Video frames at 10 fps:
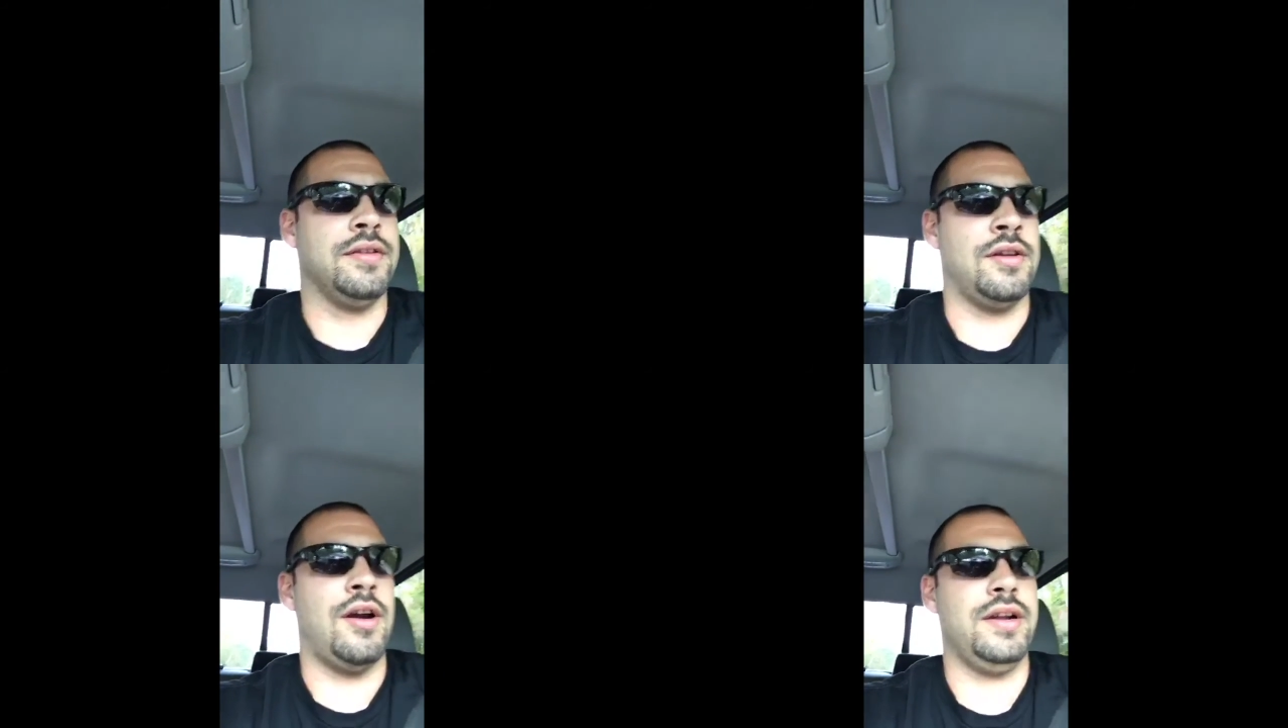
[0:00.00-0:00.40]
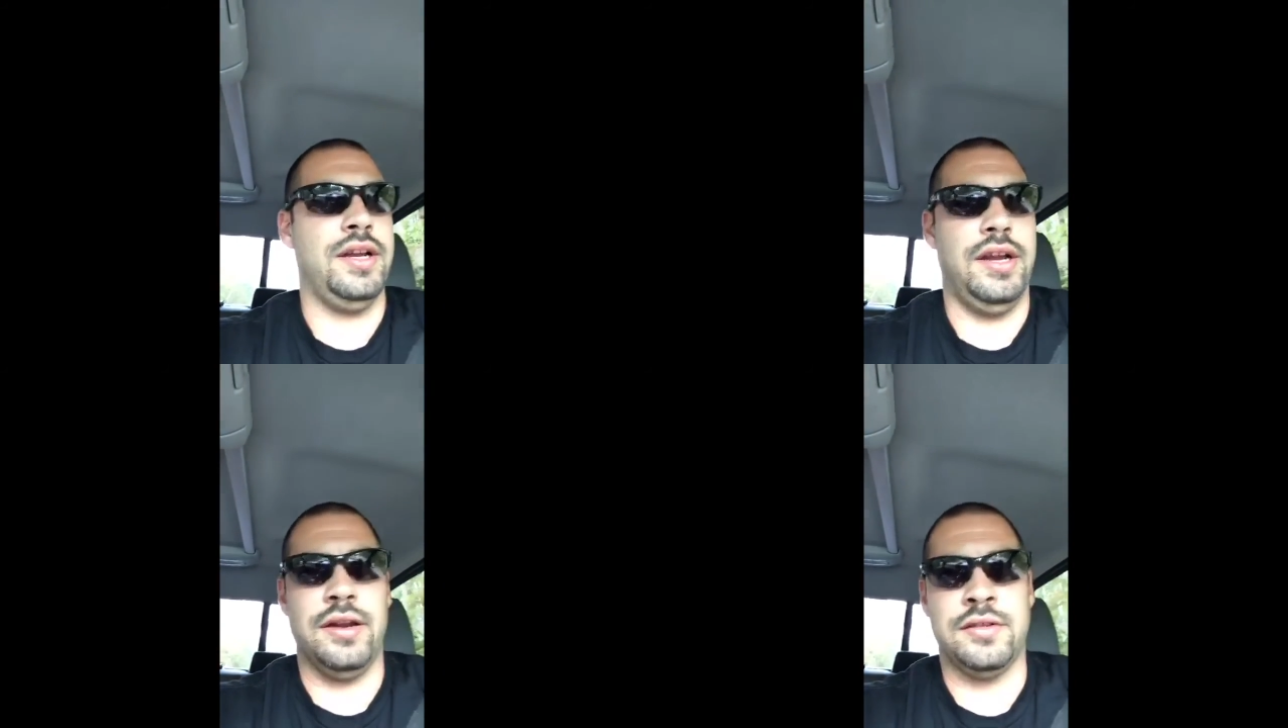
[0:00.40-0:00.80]
start the
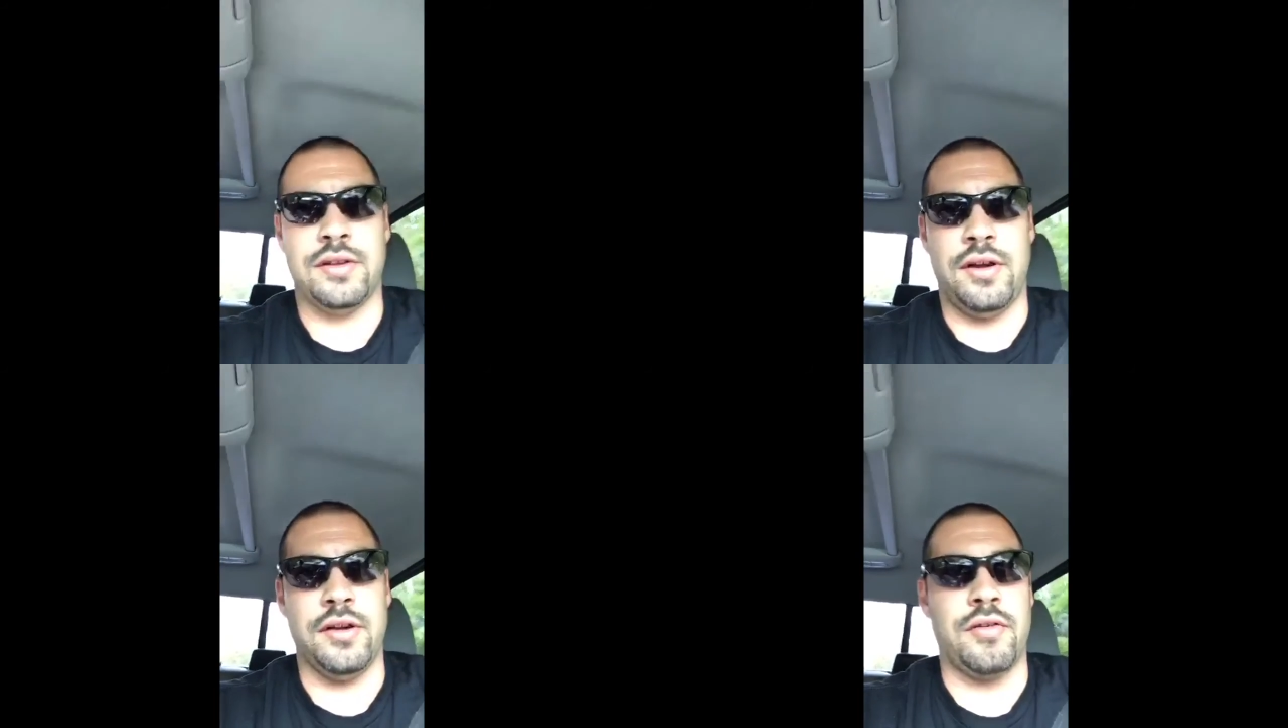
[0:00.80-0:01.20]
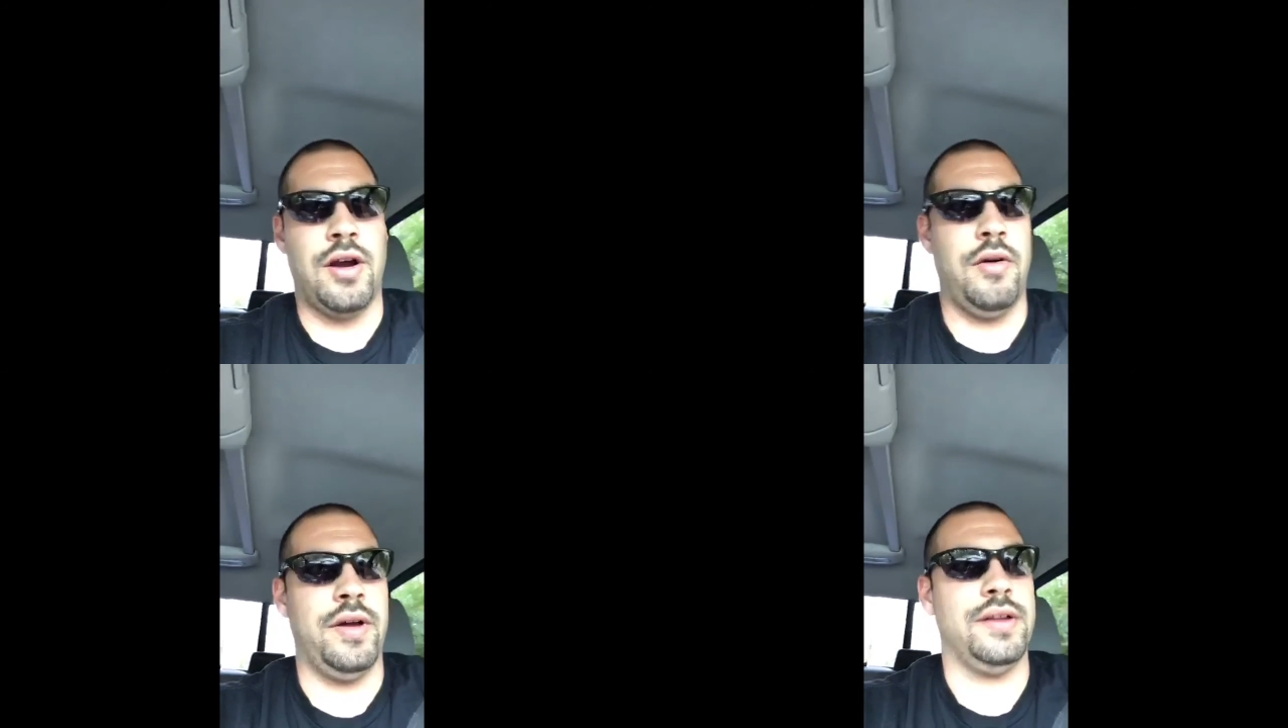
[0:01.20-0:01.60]
year, start
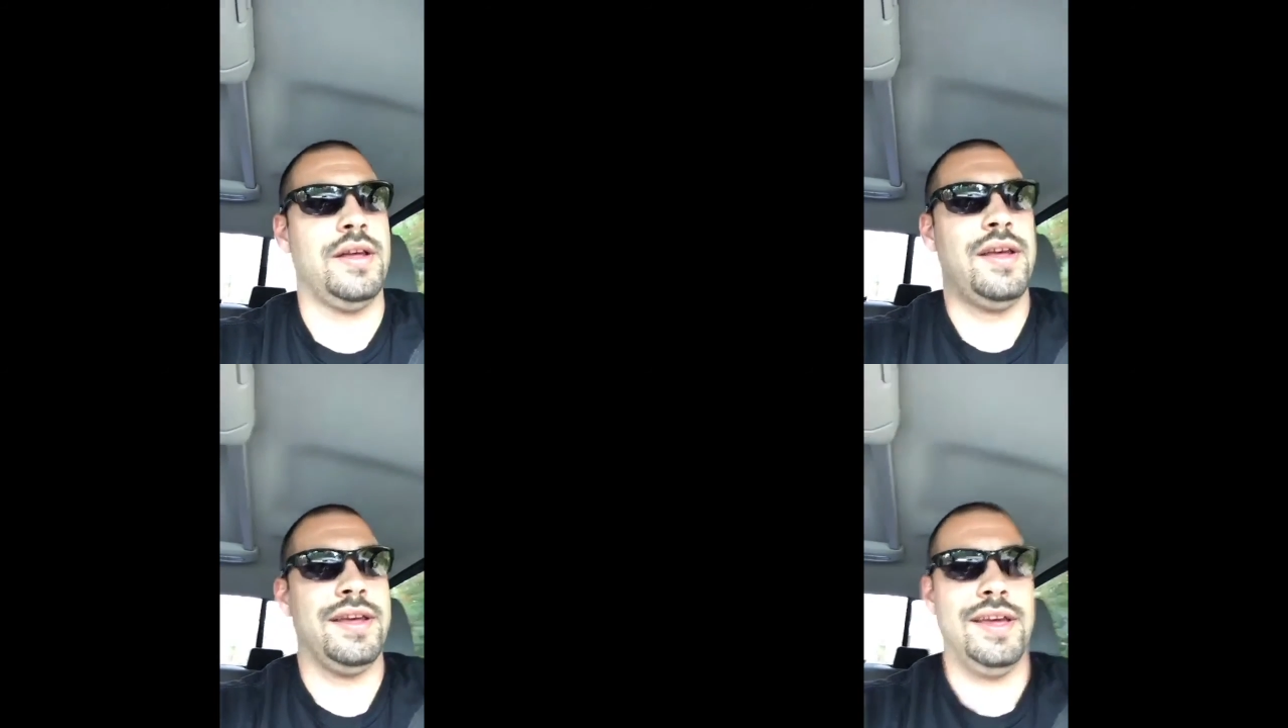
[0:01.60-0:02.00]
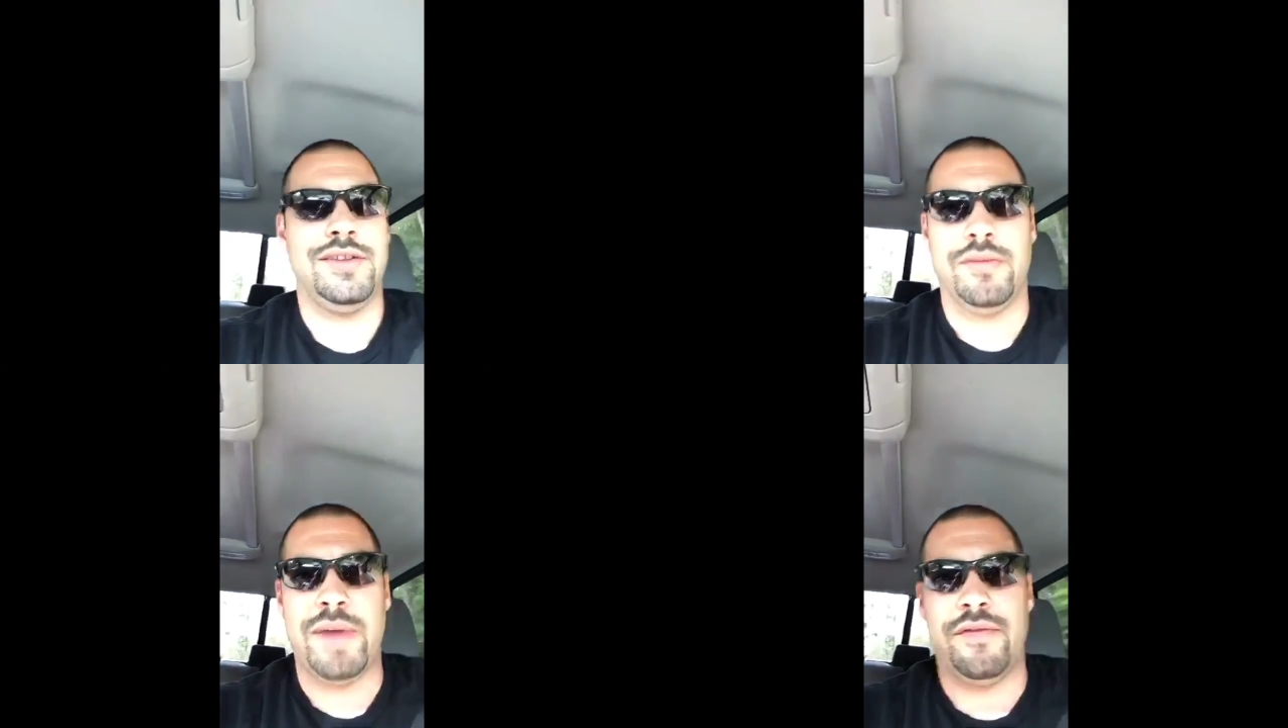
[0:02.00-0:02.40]
growing,
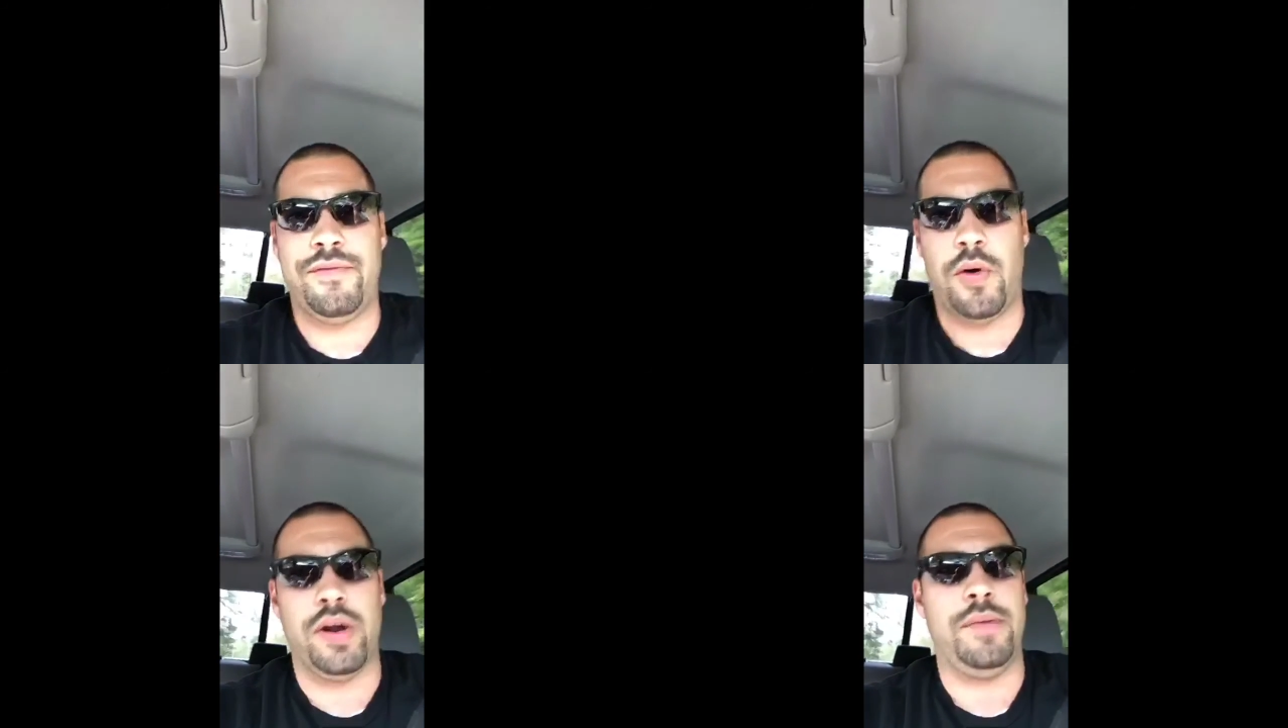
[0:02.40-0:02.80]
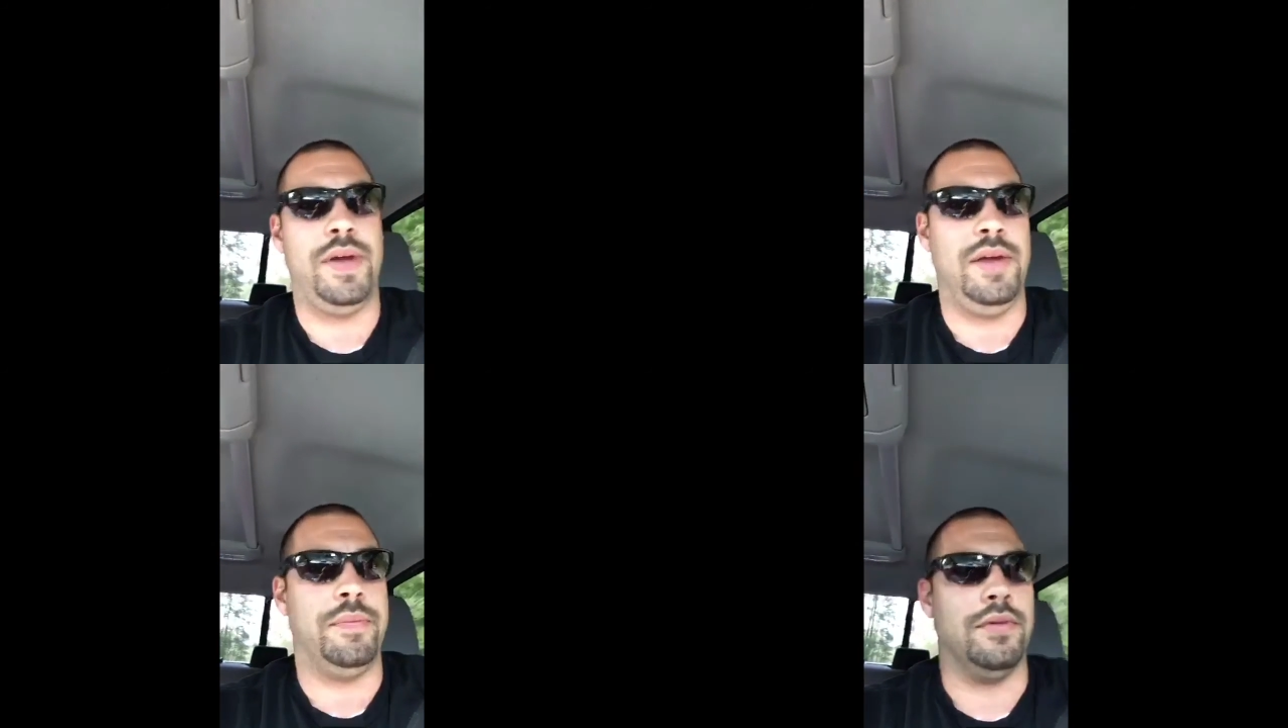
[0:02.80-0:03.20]
get to about 40
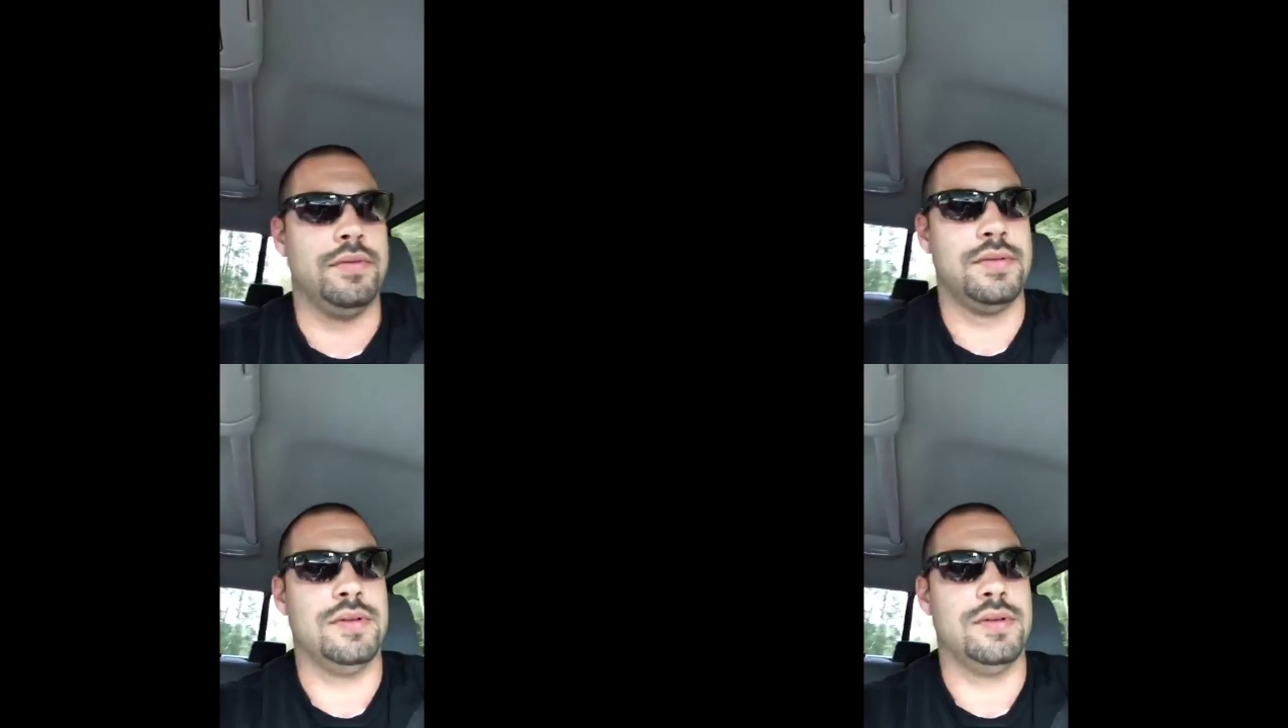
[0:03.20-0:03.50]
people.